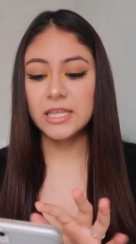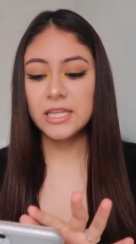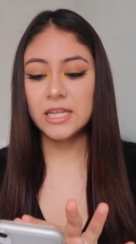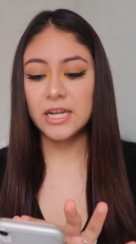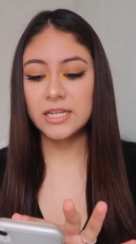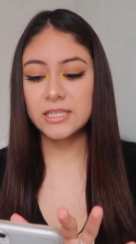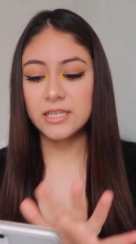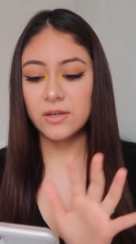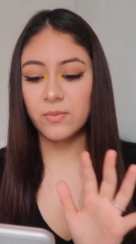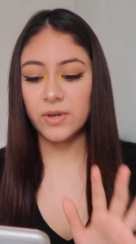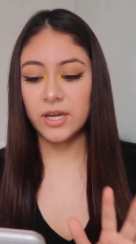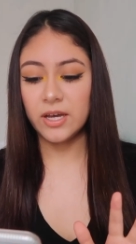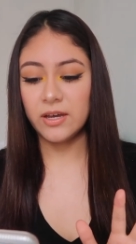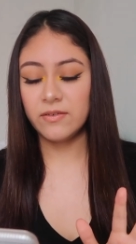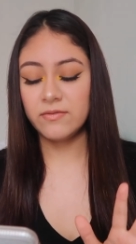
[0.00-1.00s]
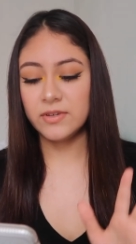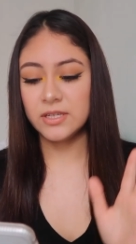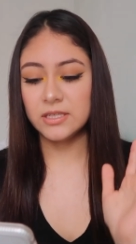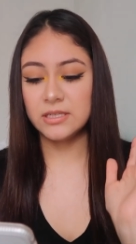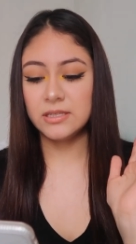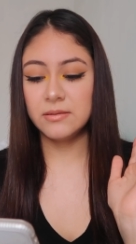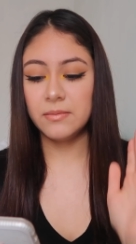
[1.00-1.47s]
the next thing we have
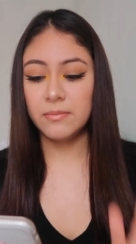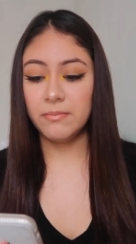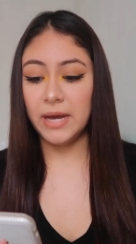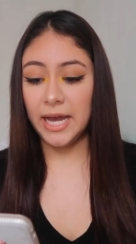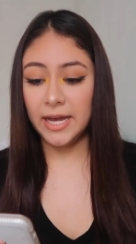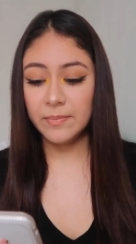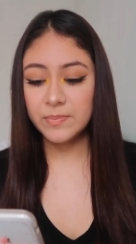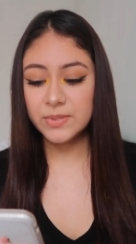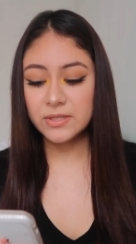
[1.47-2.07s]
is maps.